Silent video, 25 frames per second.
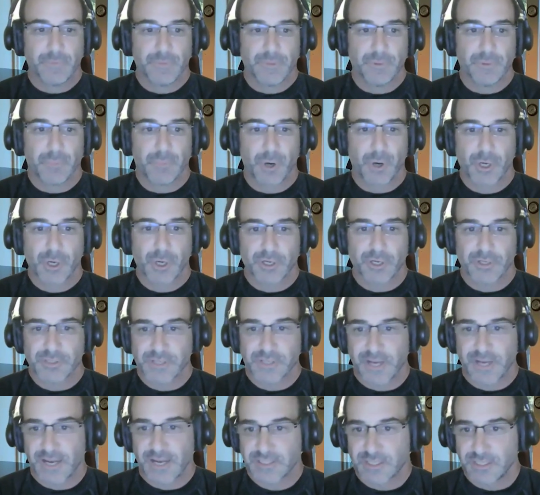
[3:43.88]
the market
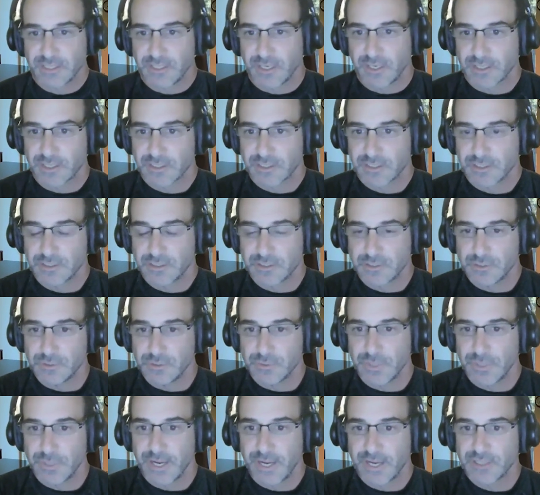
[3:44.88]
is asking us
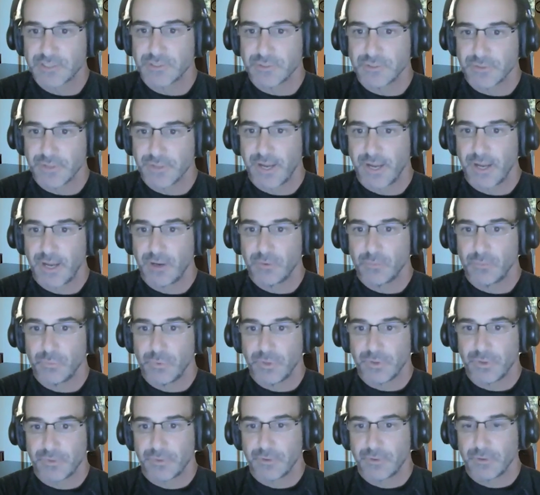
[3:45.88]
to answer that
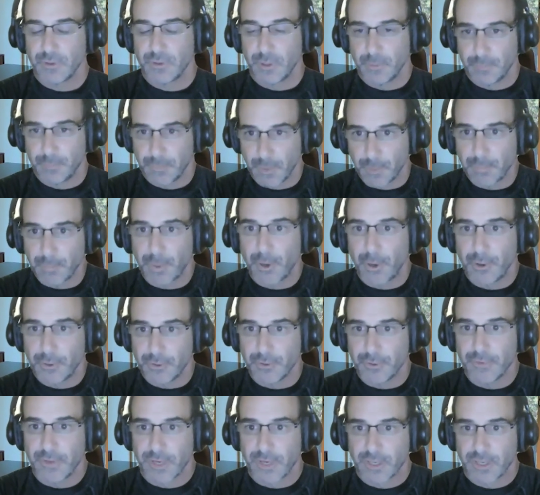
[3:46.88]
with a
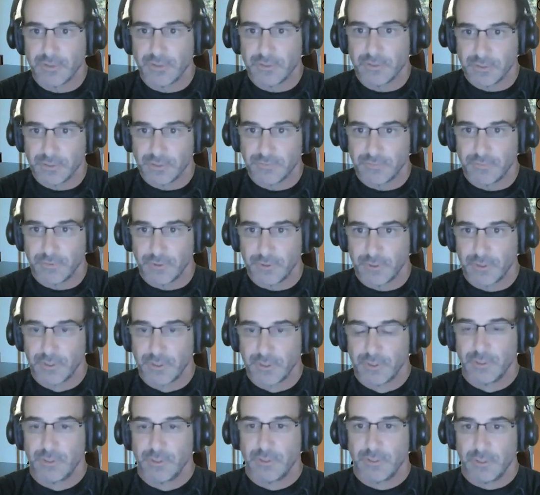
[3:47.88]
partner that can deliver
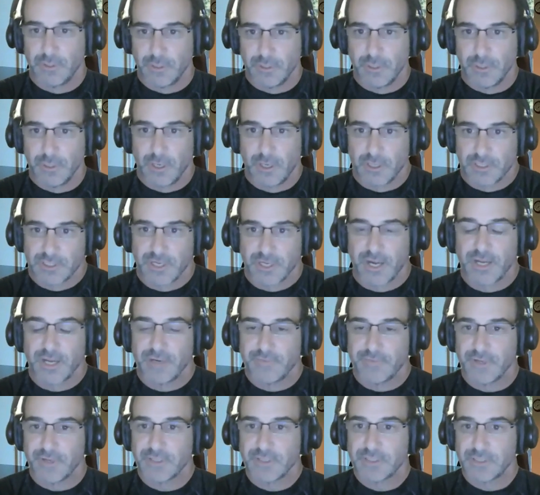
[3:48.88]

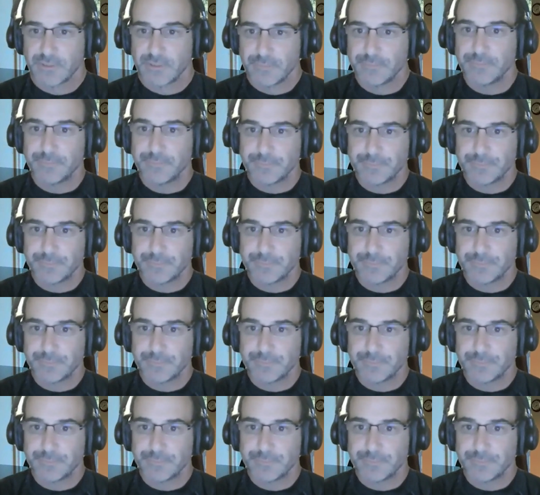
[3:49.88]
alongside of us.